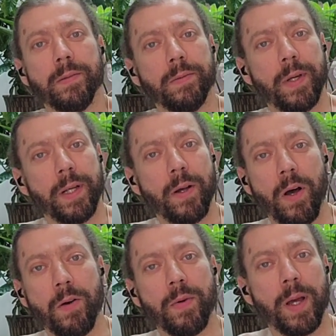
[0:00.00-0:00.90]
Right?
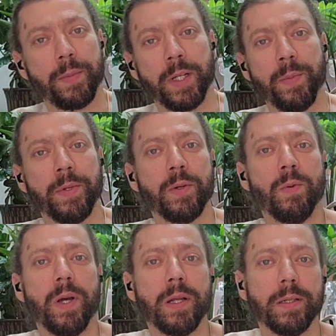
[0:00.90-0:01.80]
All wrapped up into
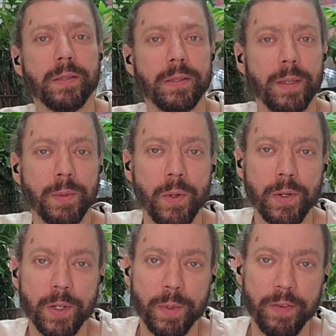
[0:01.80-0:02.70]
one. I'm
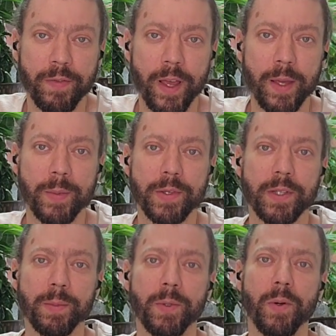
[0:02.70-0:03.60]
going to be
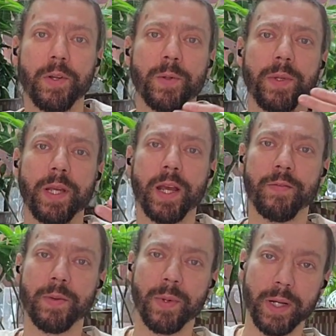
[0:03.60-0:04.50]
famous. I'm going to be
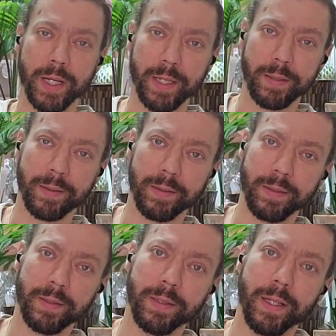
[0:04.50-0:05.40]
everybody
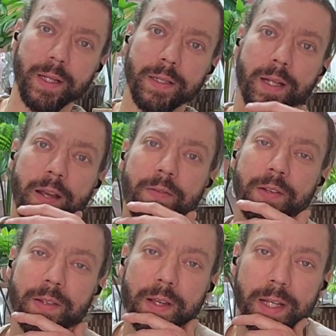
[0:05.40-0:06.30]
and
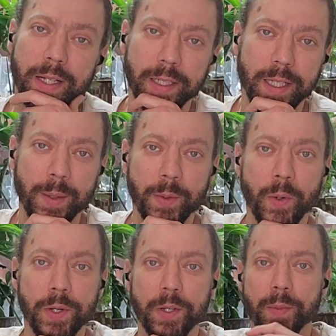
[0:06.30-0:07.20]
everything. I'm
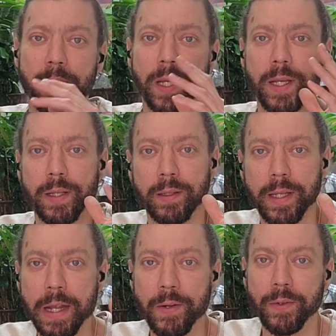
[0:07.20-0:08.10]
going to be the
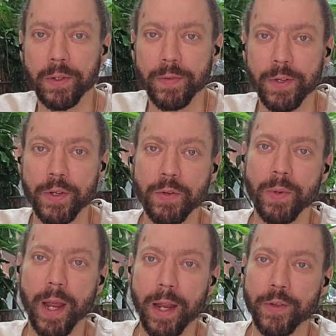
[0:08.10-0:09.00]
leader of the
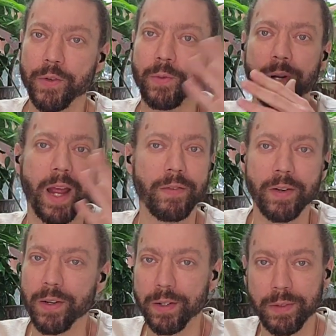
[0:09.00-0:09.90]
new age or
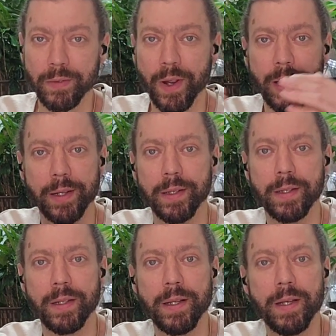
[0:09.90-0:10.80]
whatever. Right?
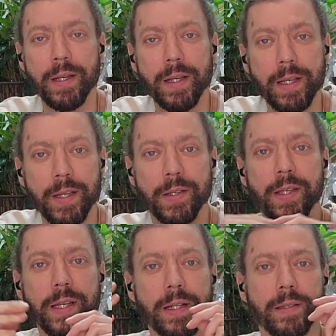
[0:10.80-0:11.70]
You
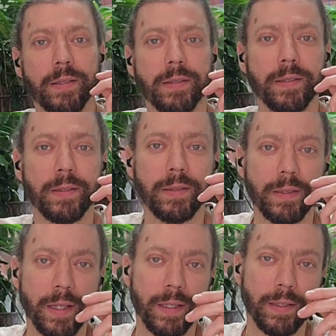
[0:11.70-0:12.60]
see it,
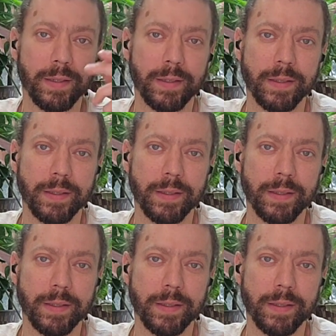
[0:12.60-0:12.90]
and